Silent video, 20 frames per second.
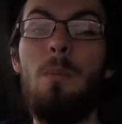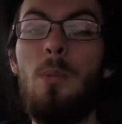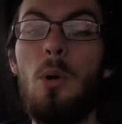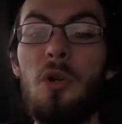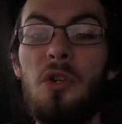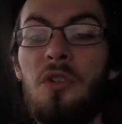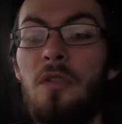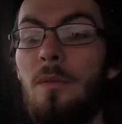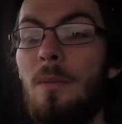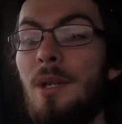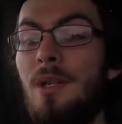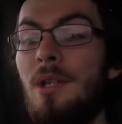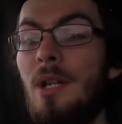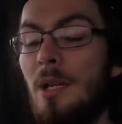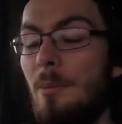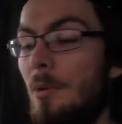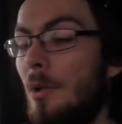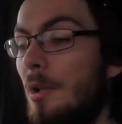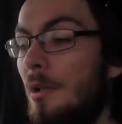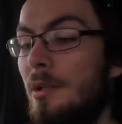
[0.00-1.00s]
pushed my
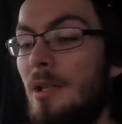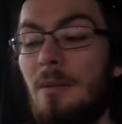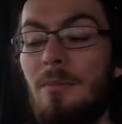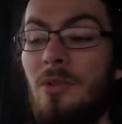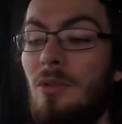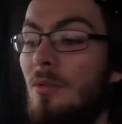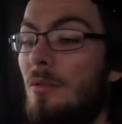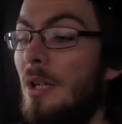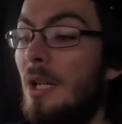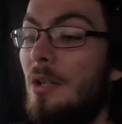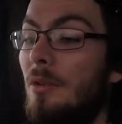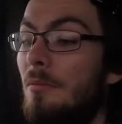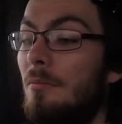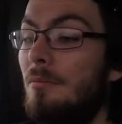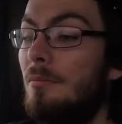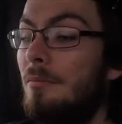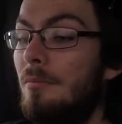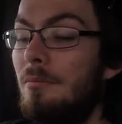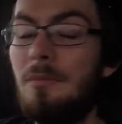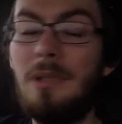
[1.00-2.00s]
time all the time, so I
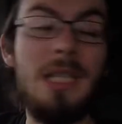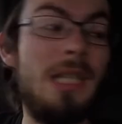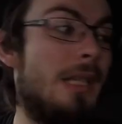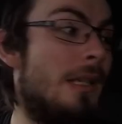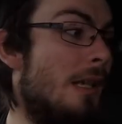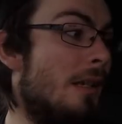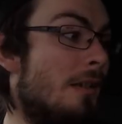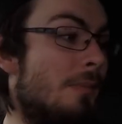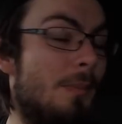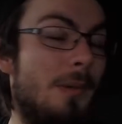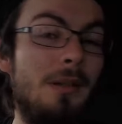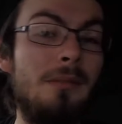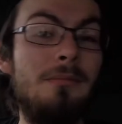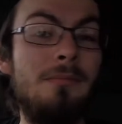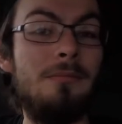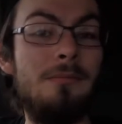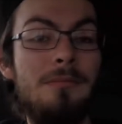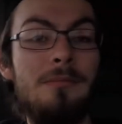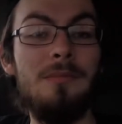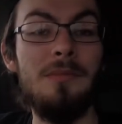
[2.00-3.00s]
need it, but
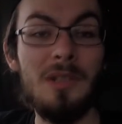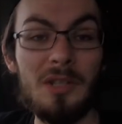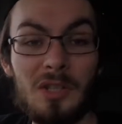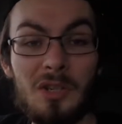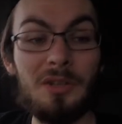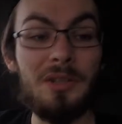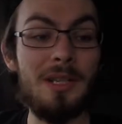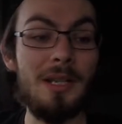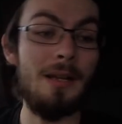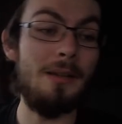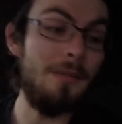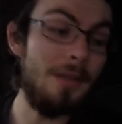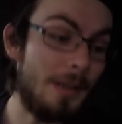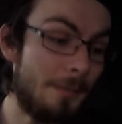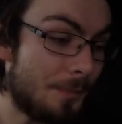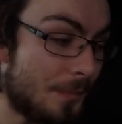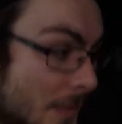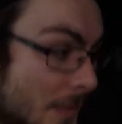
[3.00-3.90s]
good to have it.